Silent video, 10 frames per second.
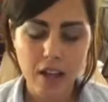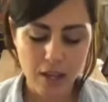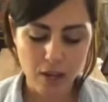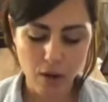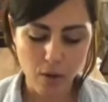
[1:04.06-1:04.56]

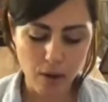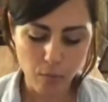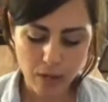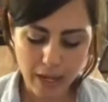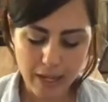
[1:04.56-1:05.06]
You know, and
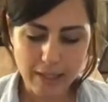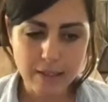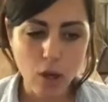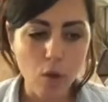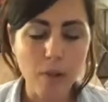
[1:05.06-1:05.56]
we're getting
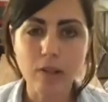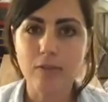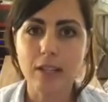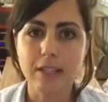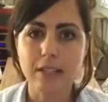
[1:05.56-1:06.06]
so much of
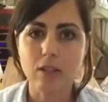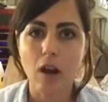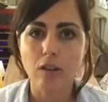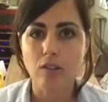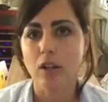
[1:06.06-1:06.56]
this. It's
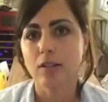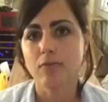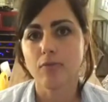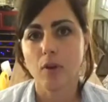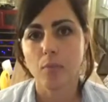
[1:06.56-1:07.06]
not just
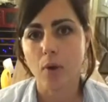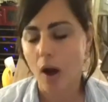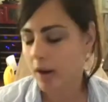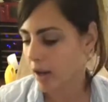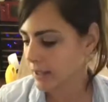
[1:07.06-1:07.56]
from
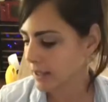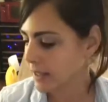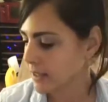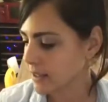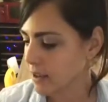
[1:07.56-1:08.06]
products.
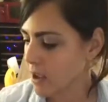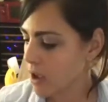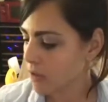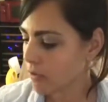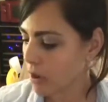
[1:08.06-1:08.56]
It's
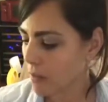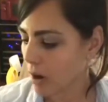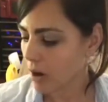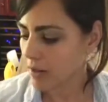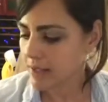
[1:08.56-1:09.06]
from
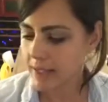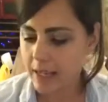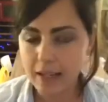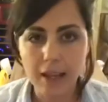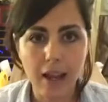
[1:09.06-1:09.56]
our
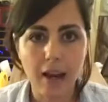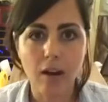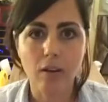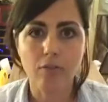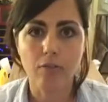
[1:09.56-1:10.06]

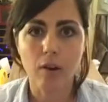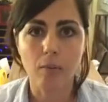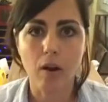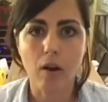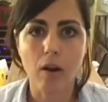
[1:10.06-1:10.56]
skincare,
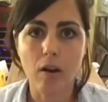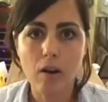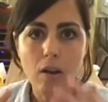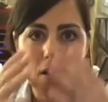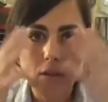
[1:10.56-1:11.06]
from our
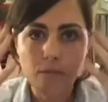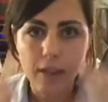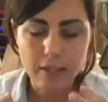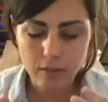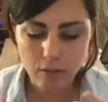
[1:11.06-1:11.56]

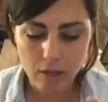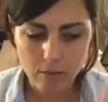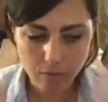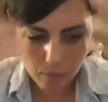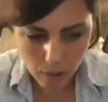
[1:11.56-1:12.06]
face creams,
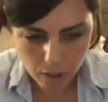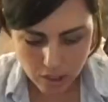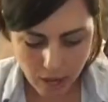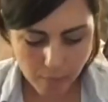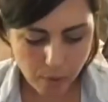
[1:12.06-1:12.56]
from our
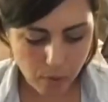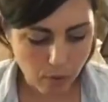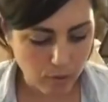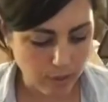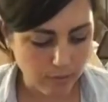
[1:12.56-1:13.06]

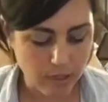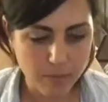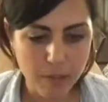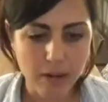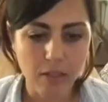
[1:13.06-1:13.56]
shampoos. I've
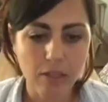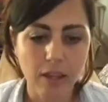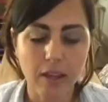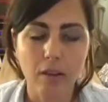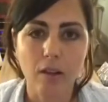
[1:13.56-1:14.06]
just been
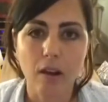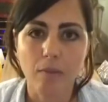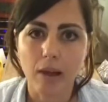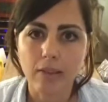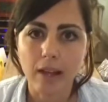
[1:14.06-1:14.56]
thinking a lot
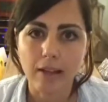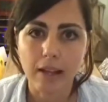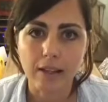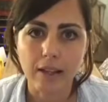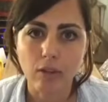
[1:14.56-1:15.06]
about that
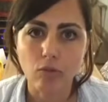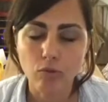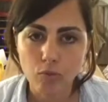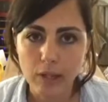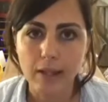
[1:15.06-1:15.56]
lately and just
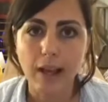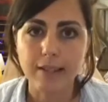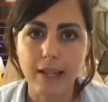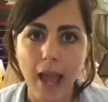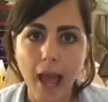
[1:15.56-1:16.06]

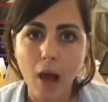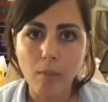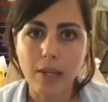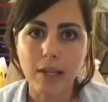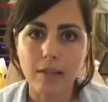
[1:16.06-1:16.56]
realizing how
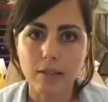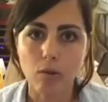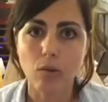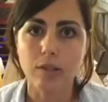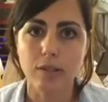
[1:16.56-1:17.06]
many
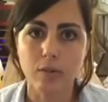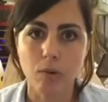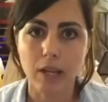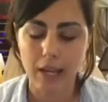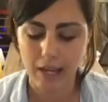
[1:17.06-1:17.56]
sources we're
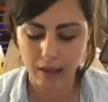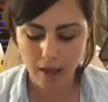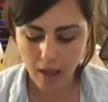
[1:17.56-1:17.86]
getting